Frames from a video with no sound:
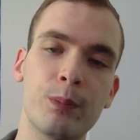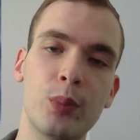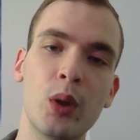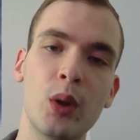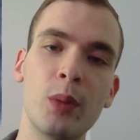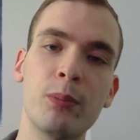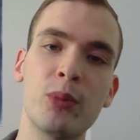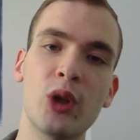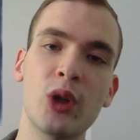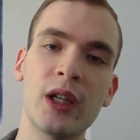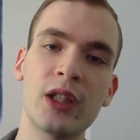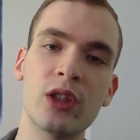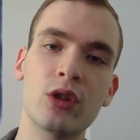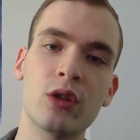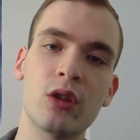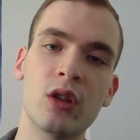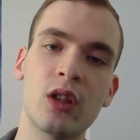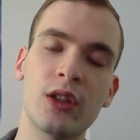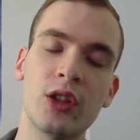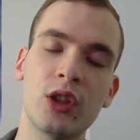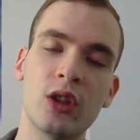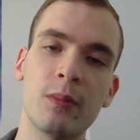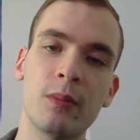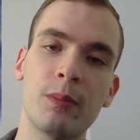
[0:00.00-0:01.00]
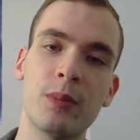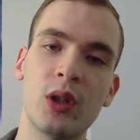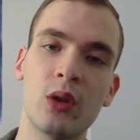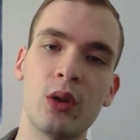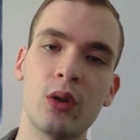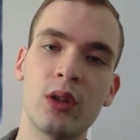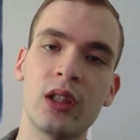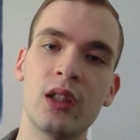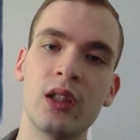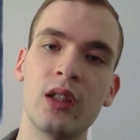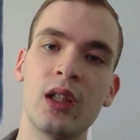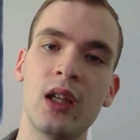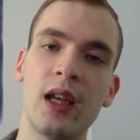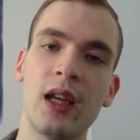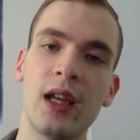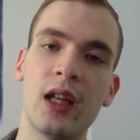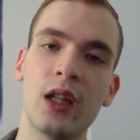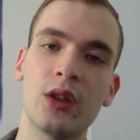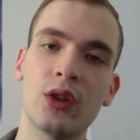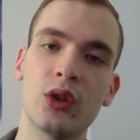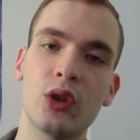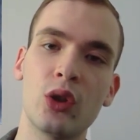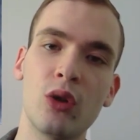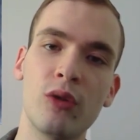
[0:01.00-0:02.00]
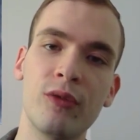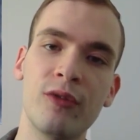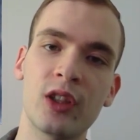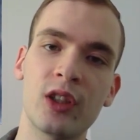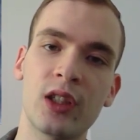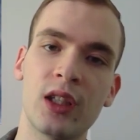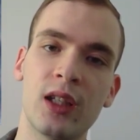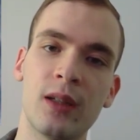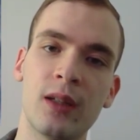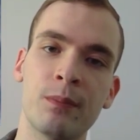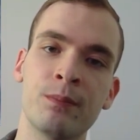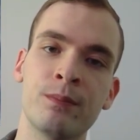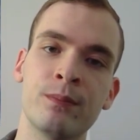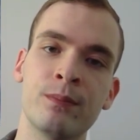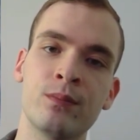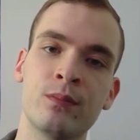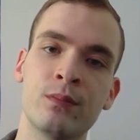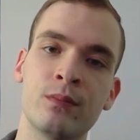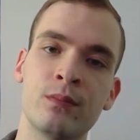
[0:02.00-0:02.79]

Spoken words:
put pressure on your opponent and go for game.